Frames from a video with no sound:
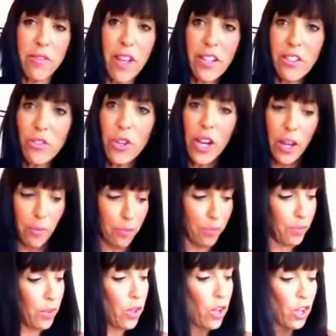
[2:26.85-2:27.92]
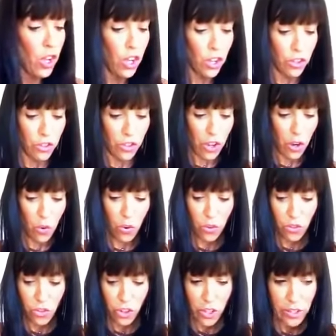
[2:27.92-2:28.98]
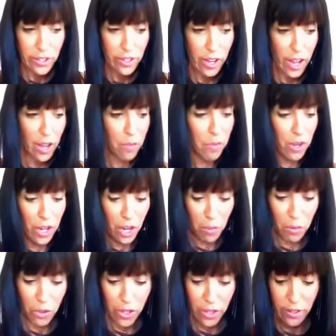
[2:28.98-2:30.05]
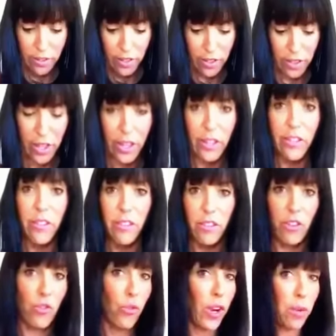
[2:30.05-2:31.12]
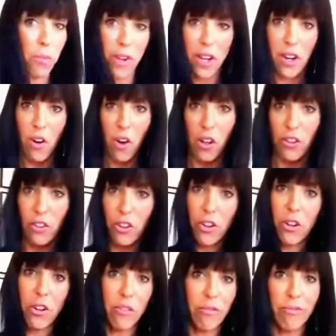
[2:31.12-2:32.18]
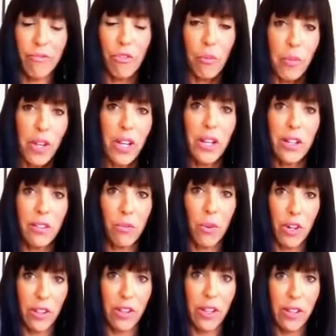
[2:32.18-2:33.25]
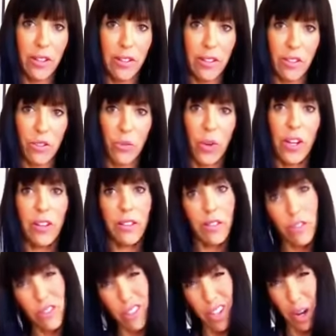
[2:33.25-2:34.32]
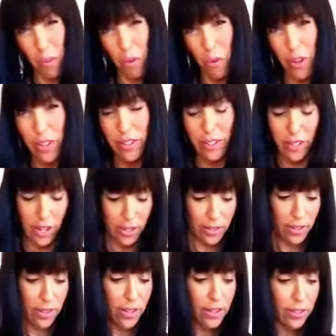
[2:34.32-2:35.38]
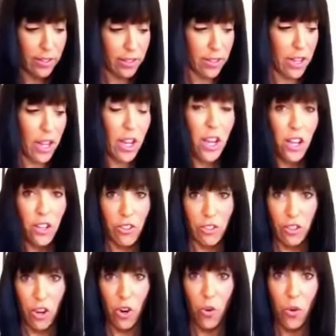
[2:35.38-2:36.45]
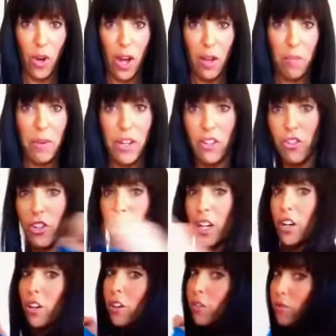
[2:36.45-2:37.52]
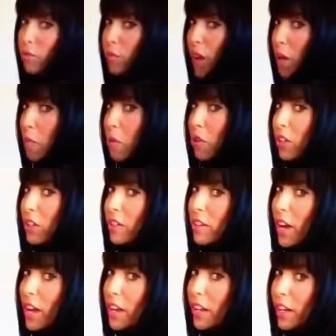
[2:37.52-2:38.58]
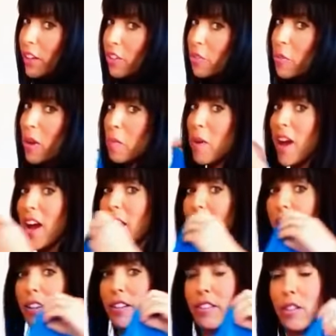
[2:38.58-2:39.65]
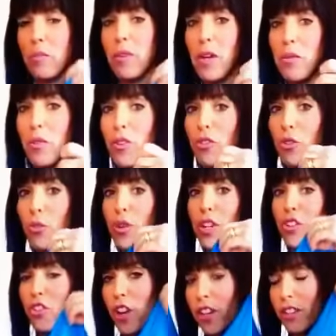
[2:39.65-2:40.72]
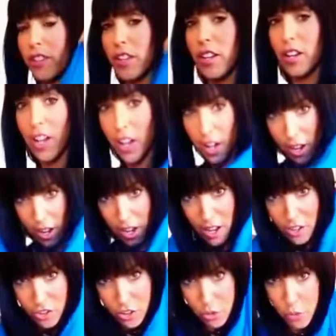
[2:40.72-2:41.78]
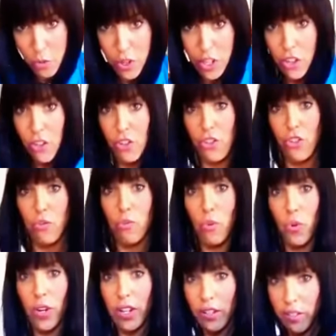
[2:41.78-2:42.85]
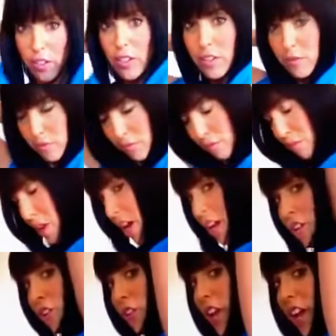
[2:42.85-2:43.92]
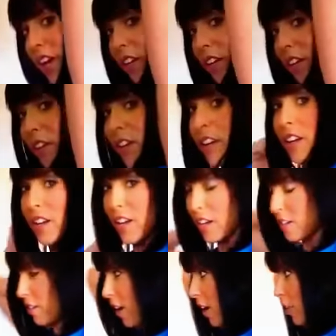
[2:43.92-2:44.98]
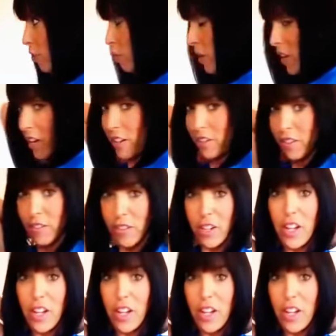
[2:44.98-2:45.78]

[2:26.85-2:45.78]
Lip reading: That's okay. So just a couple easy things, the drape neck halter. For me, it's one of the easiest ways. There's a couple ways to get to this. So I pinch here, I pull it tight against my back. Sometimes you have to readjust it and just bring your 2 points behind your neck and tie your band.